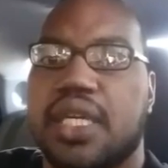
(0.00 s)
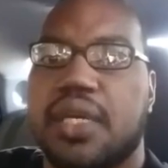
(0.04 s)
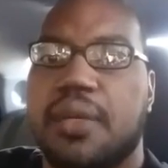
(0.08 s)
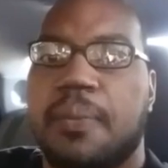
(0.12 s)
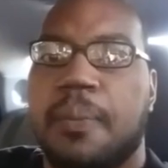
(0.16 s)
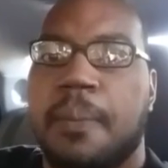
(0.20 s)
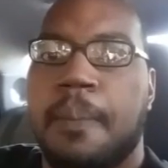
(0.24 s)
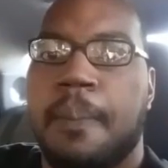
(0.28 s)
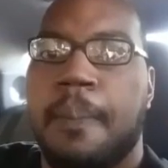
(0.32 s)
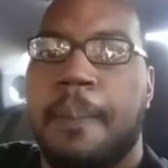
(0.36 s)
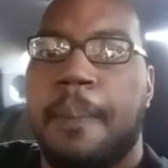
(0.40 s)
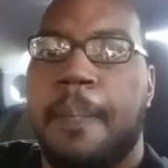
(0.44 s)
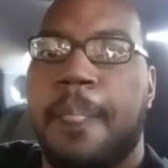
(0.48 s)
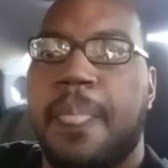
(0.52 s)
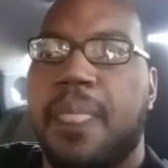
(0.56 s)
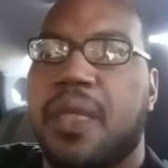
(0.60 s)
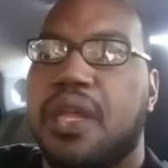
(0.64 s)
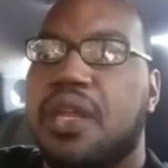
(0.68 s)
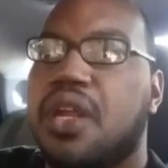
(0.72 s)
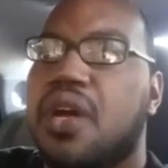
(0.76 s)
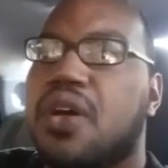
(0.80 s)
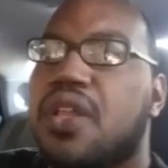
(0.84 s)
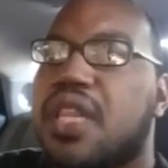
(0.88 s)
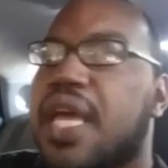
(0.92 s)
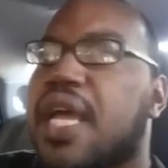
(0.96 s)
it.
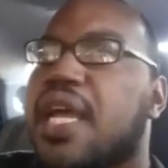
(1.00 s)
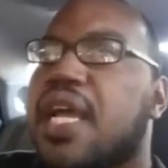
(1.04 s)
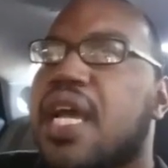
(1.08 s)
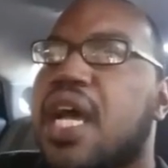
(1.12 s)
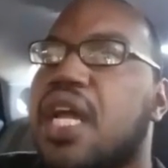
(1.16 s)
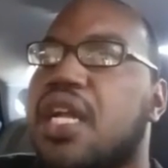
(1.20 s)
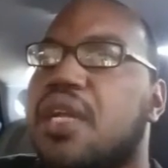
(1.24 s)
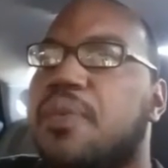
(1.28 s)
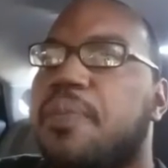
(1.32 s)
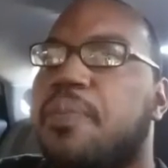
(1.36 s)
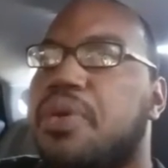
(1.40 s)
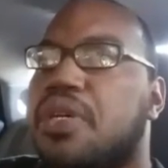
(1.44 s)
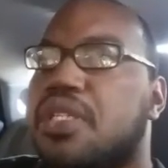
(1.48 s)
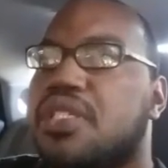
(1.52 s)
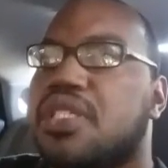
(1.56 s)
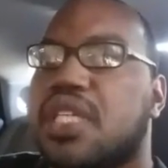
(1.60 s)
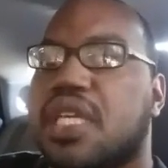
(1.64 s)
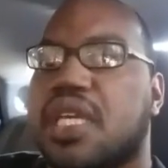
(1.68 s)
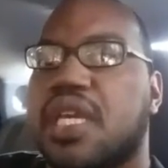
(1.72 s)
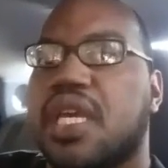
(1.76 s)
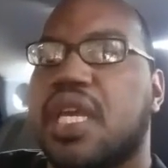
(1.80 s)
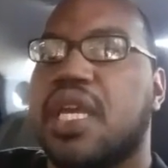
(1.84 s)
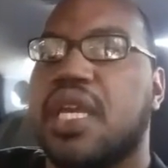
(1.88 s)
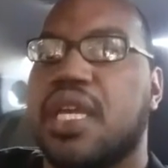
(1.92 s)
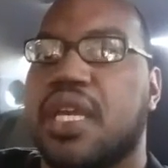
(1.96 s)
You know, that kind of puts a
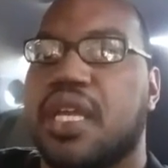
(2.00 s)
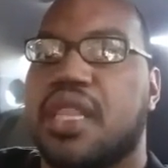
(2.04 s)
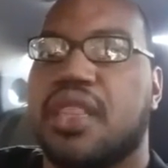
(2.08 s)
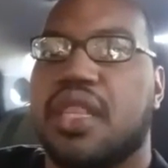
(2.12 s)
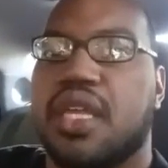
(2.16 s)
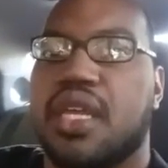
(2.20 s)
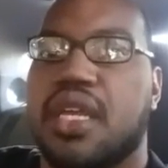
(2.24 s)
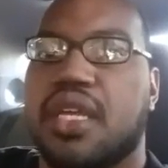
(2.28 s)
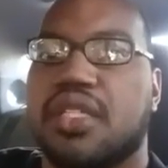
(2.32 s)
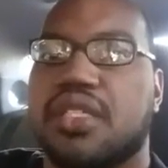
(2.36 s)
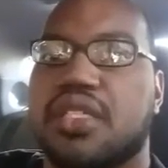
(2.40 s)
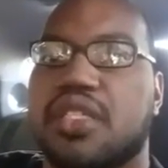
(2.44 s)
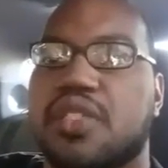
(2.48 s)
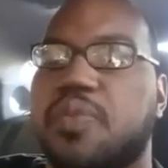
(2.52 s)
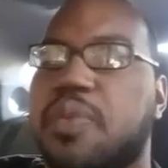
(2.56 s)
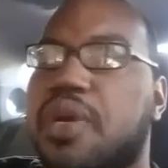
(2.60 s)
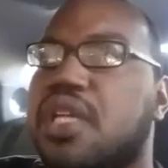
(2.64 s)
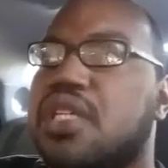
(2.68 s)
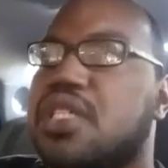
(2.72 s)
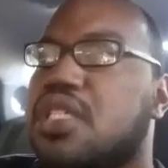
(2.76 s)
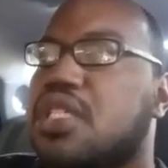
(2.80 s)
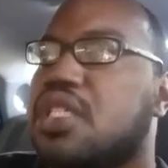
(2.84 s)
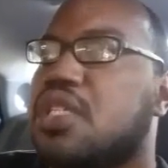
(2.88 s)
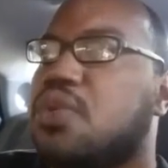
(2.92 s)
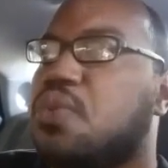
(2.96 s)
kink in things,
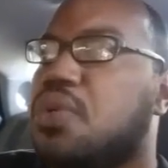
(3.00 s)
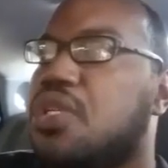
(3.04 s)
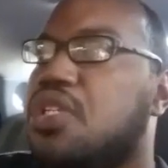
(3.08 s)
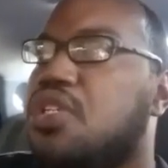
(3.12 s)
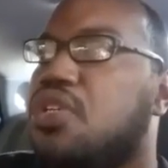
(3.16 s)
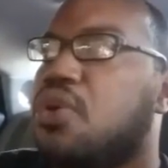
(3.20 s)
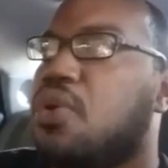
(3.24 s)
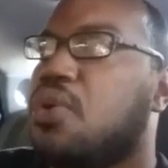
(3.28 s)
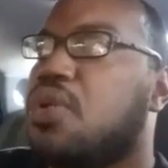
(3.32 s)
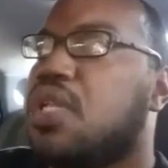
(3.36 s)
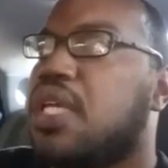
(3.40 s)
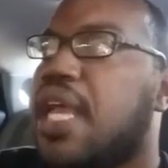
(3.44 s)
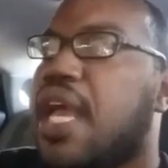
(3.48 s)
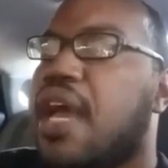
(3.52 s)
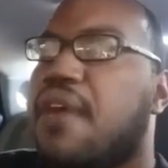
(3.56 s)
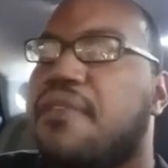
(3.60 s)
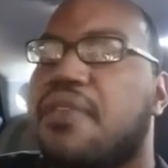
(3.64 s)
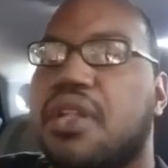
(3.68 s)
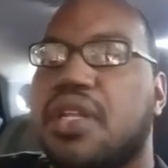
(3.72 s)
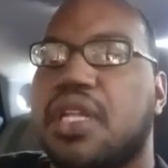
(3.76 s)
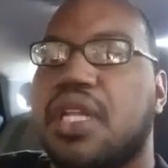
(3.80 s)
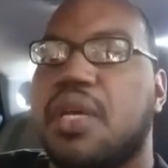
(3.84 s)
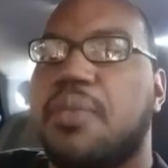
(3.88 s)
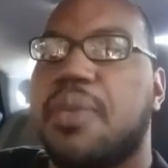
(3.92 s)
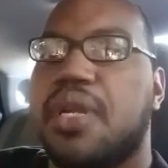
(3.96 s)
especially when you only have
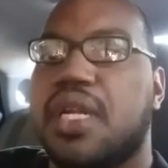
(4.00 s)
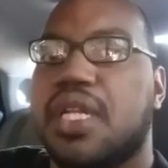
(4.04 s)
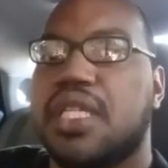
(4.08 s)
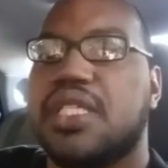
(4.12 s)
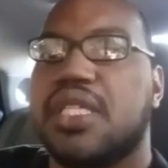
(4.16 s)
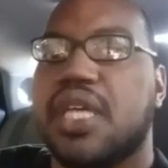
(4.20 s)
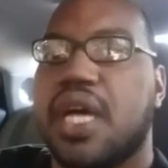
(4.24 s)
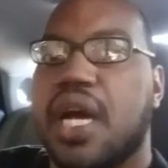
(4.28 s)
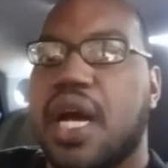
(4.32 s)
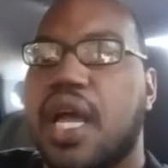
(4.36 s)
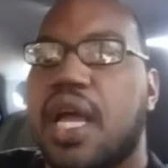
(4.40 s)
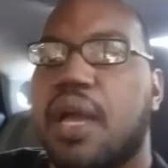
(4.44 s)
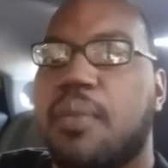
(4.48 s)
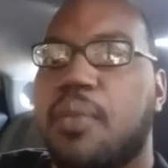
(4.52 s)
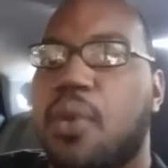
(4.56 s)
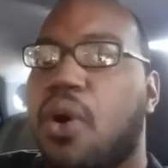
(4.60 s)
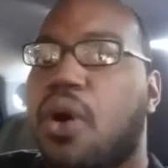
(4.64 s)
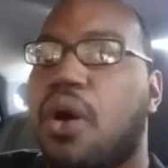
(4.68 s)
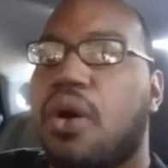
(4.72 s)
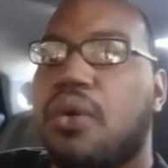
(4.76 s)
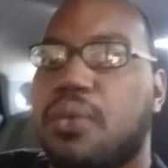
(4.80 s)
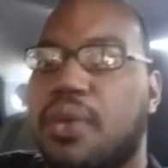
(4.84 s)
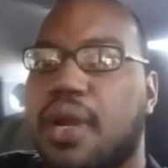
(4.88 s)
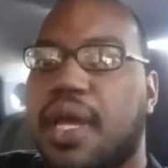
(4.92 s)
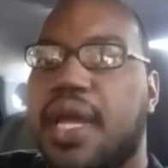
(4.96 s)
a limited time
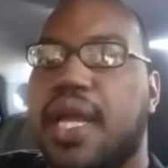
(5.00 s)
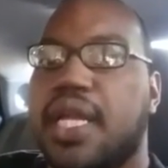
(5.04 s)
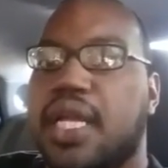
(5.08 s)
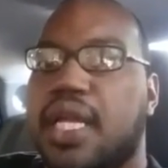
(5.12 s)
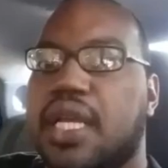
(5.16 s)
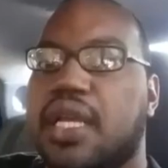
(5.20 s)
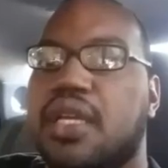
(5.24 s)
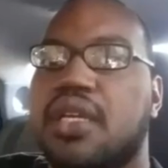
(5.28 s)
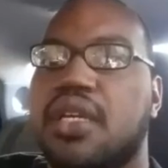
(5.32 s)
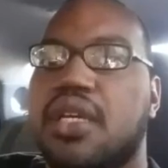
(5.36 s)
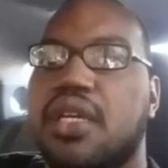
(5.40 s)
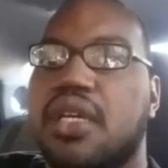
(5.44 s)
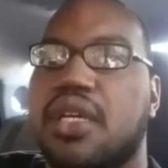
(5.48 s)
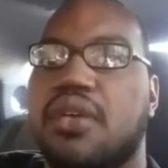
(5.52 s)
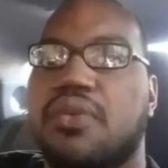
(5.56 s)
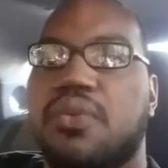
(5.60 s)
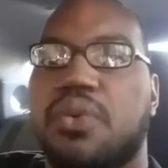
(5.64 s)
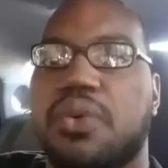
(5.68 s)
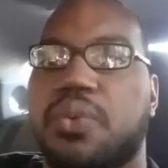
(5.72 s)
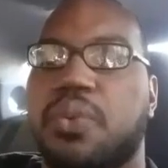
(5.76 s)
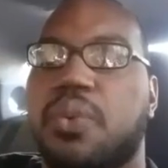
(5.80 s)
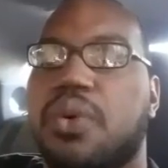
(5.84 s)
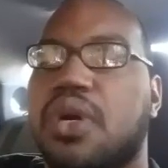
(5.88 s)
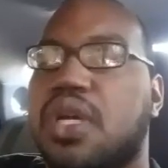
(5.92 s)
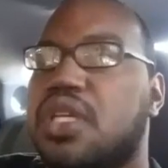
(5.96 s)
already
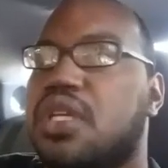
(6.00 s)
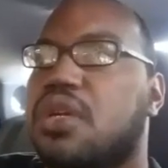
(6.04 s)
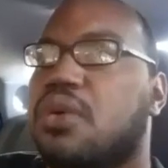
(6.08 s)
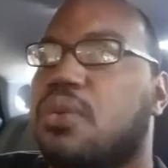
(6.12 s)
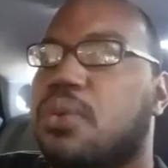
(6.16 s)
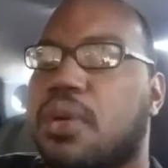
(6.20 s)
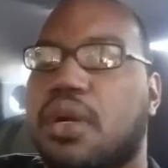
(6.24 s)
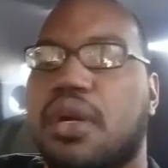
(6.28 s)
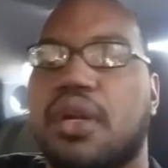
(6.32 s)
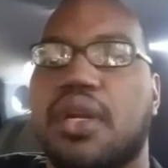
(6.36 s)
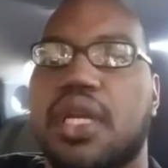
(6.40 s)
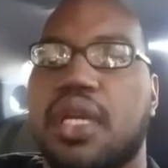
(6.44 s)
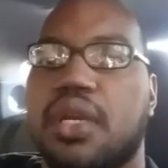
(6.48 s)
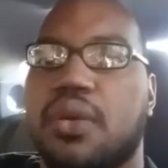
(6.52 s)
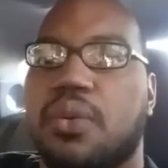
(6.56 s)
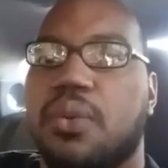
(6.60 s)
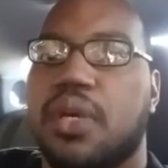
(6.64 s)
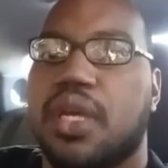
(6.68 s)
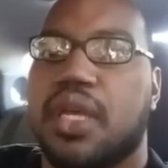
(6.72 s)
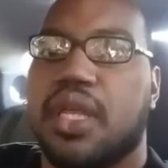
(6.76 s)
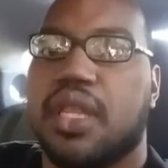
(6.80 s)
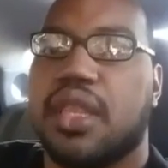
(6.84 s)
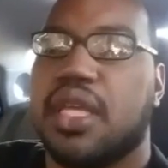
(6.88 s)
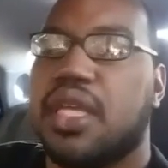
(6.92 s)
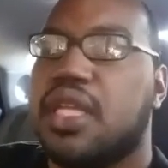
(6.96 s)
with what you're working
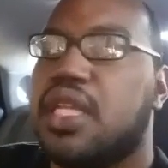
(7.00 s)
with.